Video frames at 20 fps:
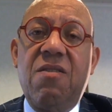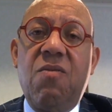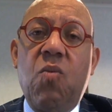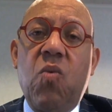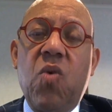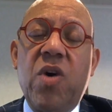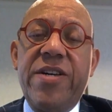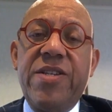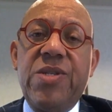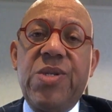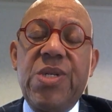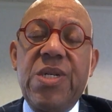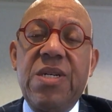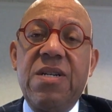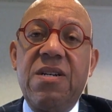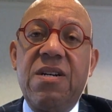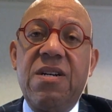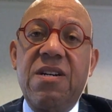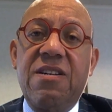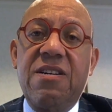was
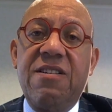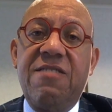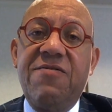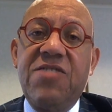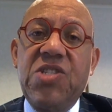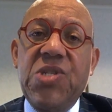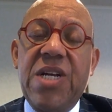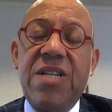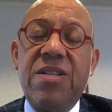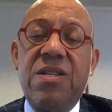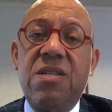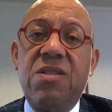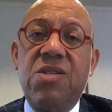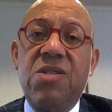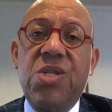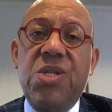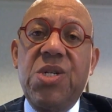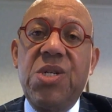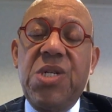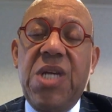
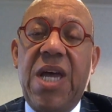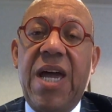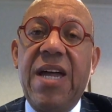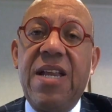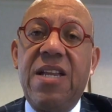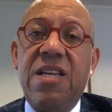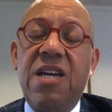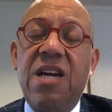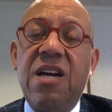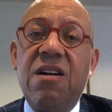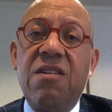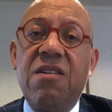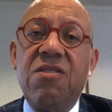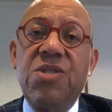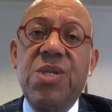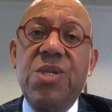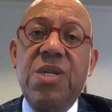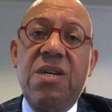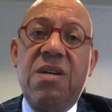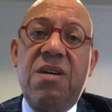sentenced to 10
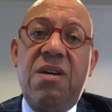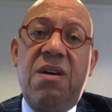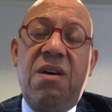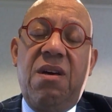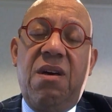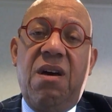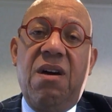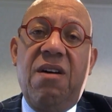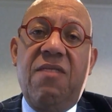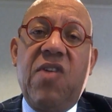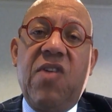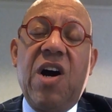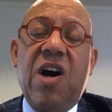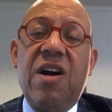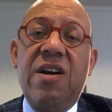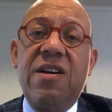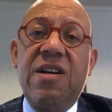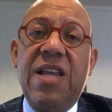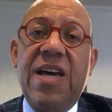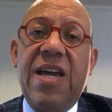years of
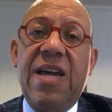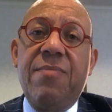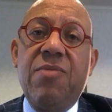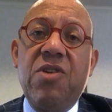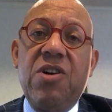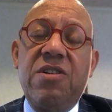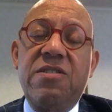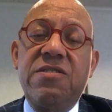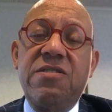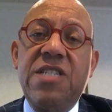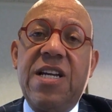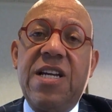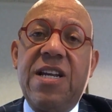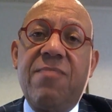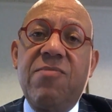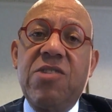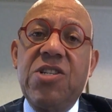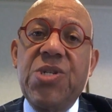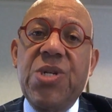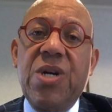hard labor, and
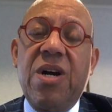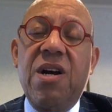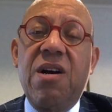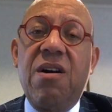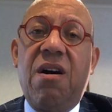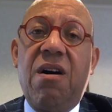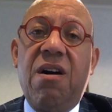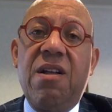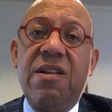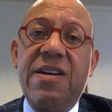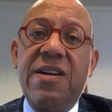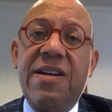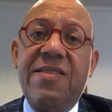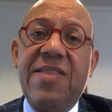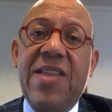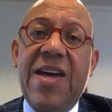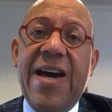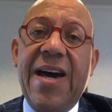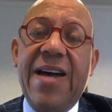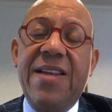I'm going to start calling
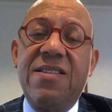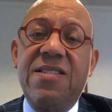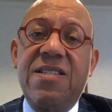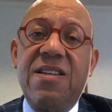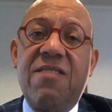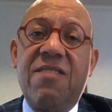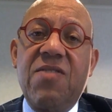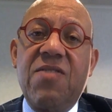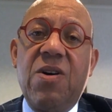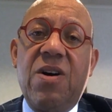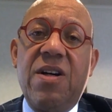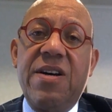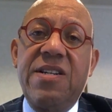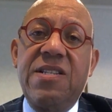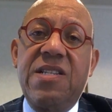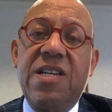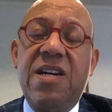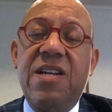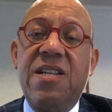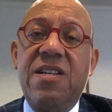it that instead of calling
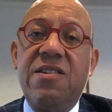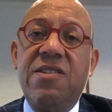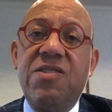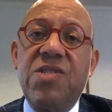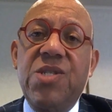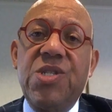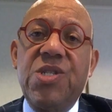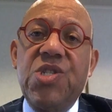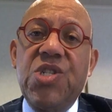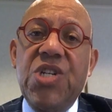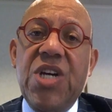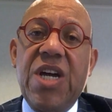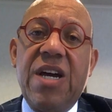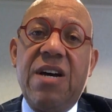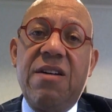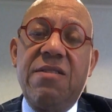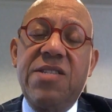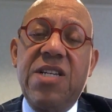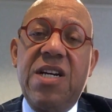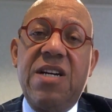it 10 years in
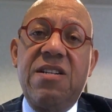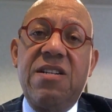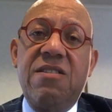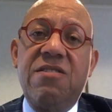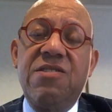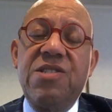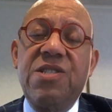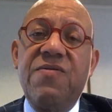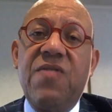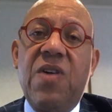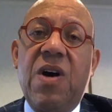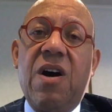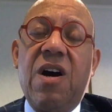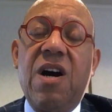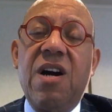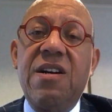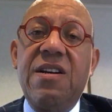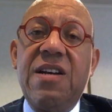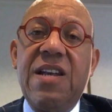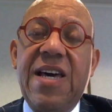jail, 10 years of
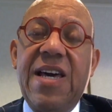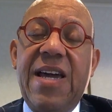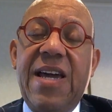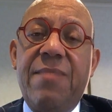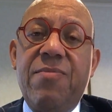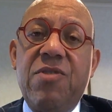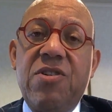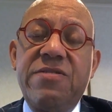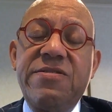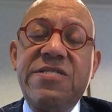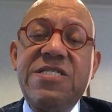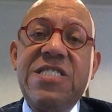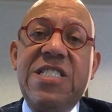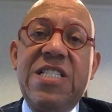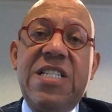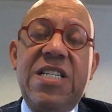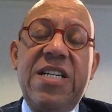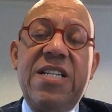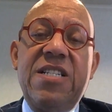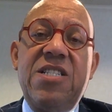hard labor
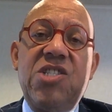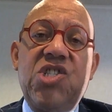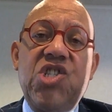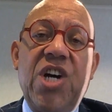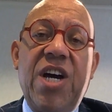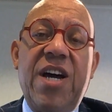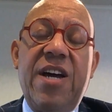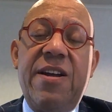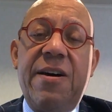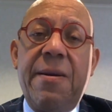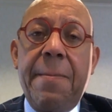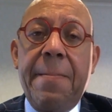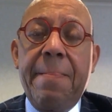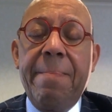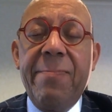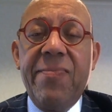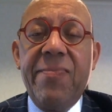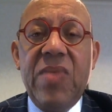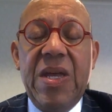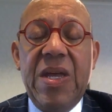in China.
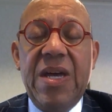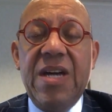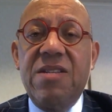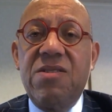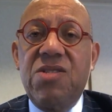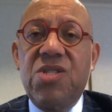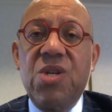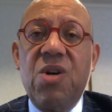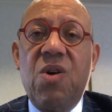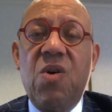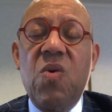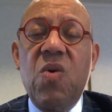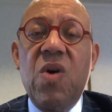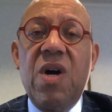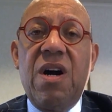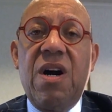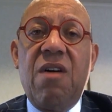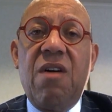And so